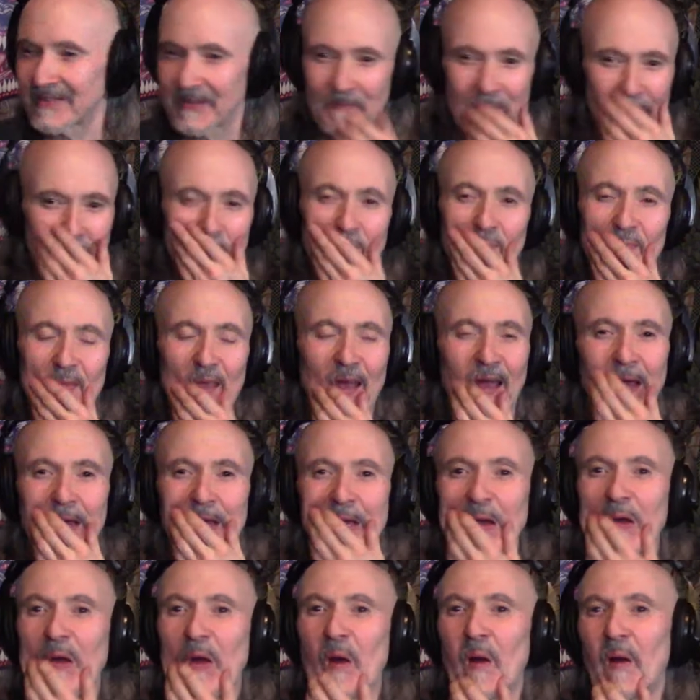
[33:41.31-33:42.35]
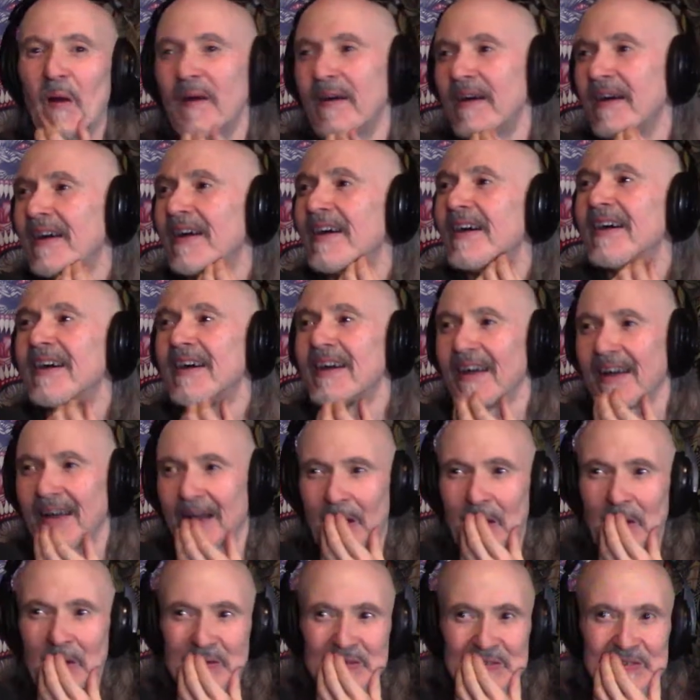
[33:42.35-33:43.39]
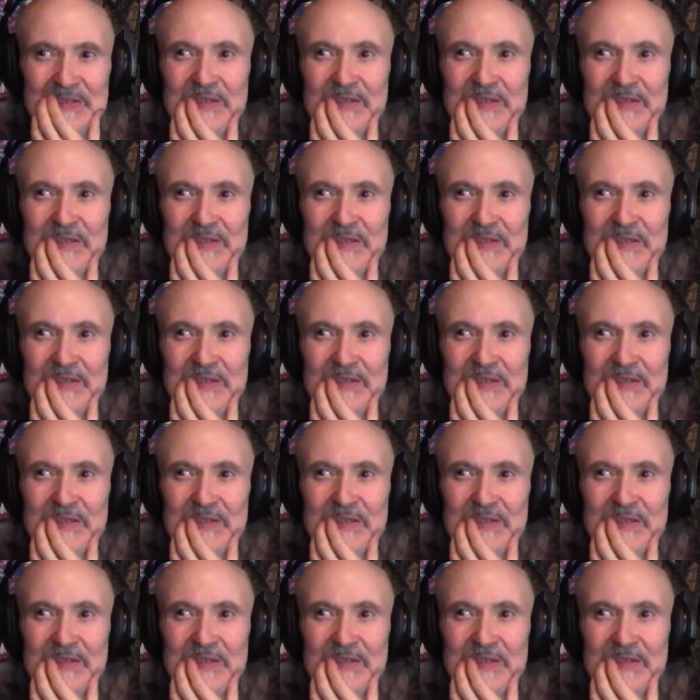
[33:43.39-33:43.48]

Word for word: drummer. Thank An you. An amazing drummer.